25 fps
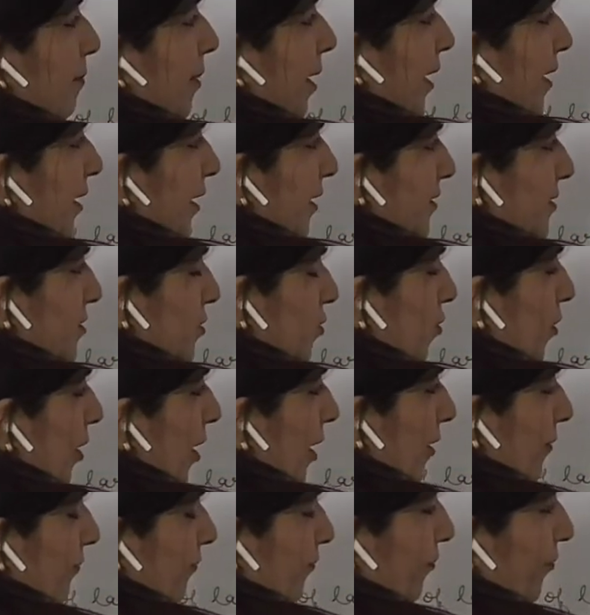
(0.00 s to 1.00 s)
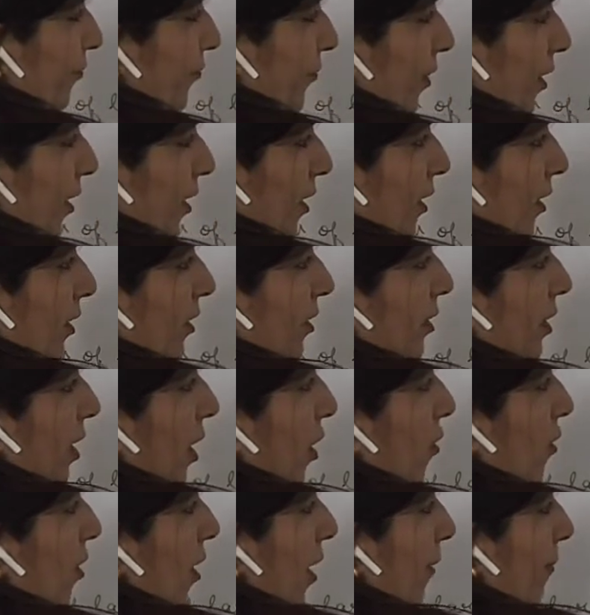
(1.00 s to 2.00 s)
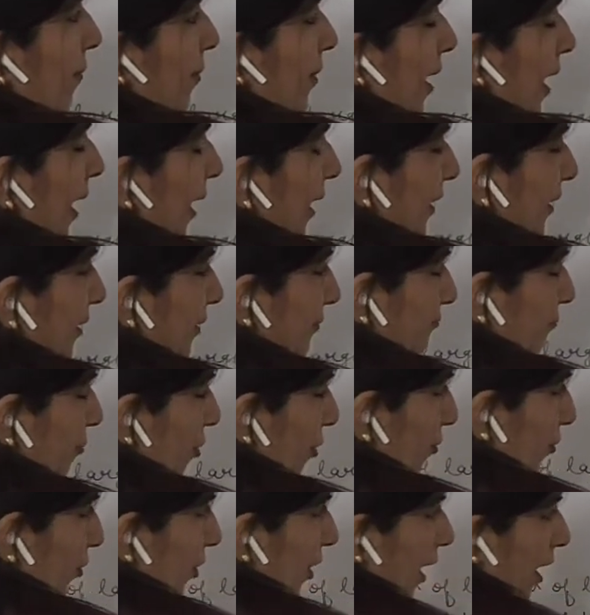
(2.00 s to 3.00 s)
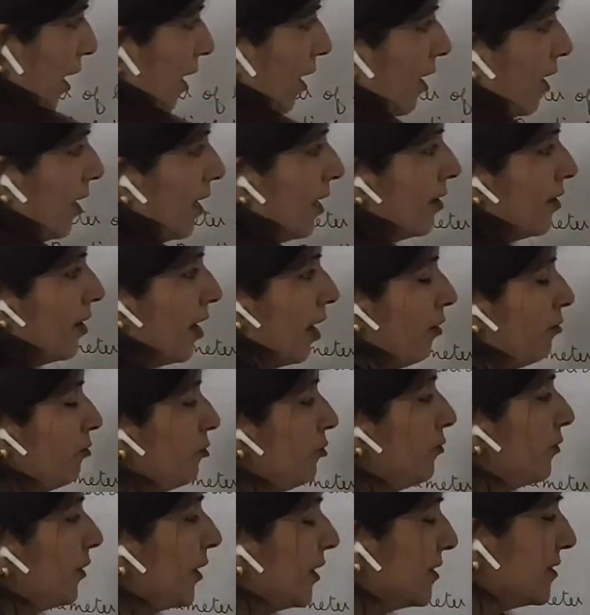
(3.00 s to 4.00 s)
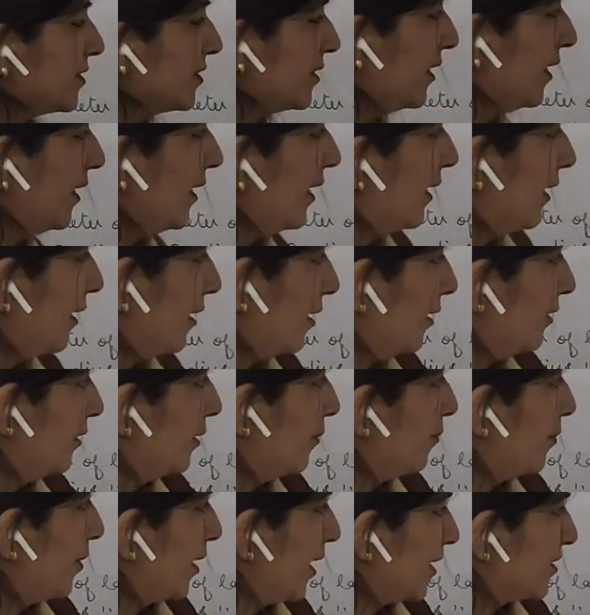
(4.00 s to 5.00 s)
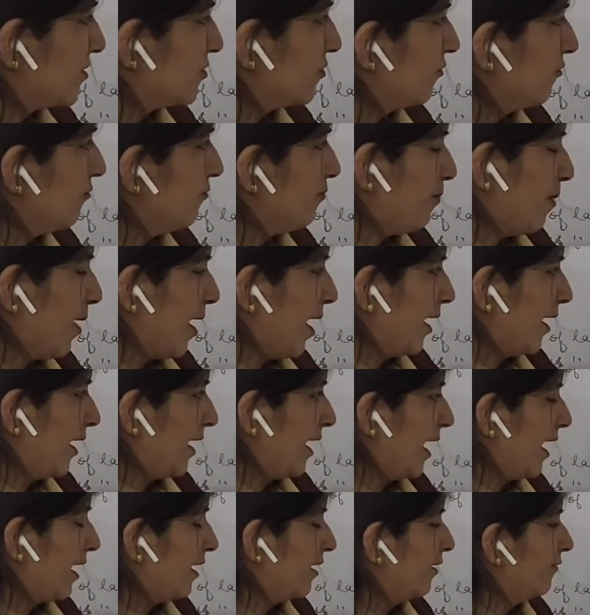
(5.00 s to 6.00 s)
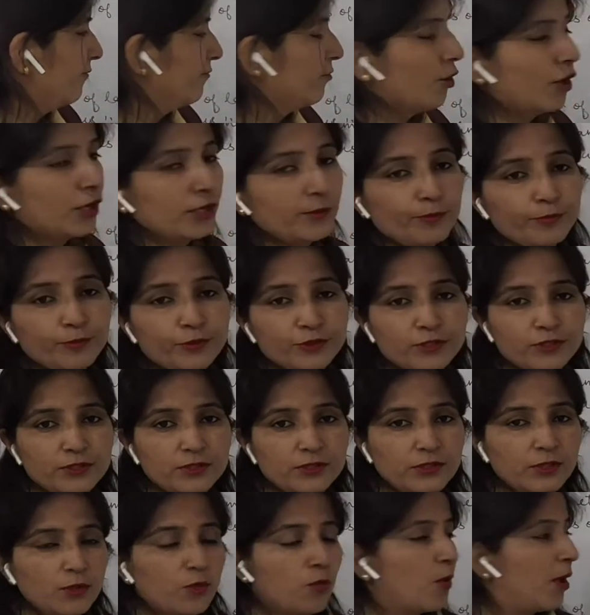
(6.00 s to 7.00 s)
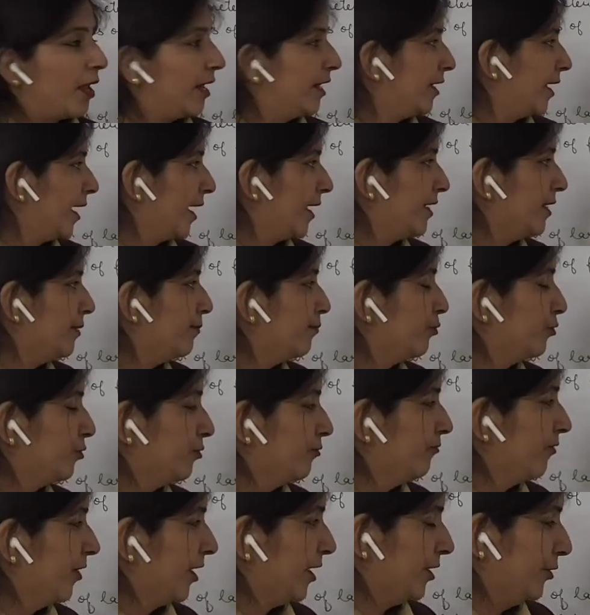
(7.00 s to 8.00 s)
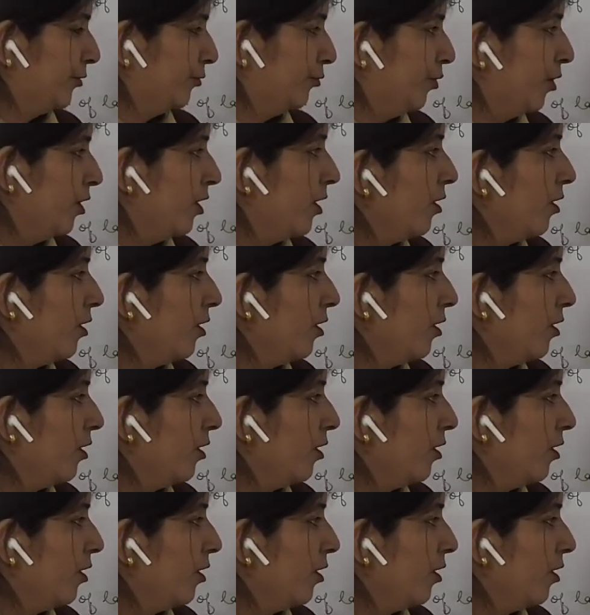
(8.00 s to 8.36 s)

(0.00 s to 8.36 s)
pi r square, now applying the formula. Now you can see here in the place of pi, I have not put in the any value.